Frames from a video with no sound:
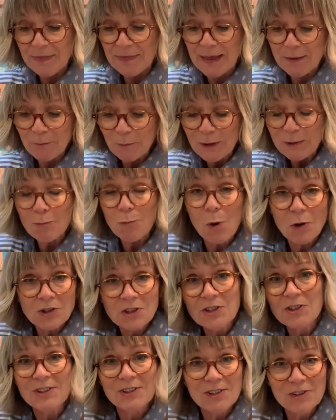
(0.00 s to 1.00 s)
then we wash
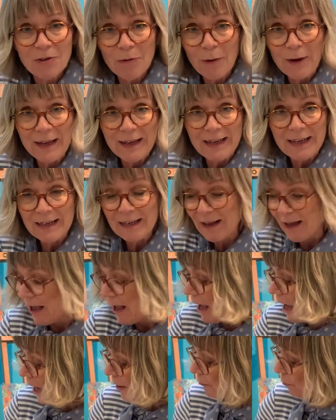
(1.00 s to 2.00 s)
the screen,
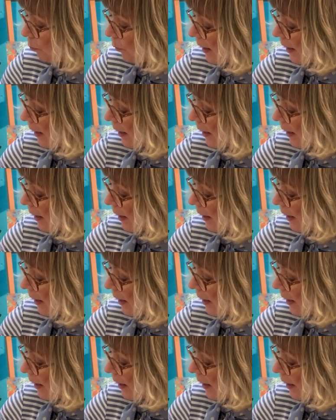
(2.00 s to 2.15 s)
and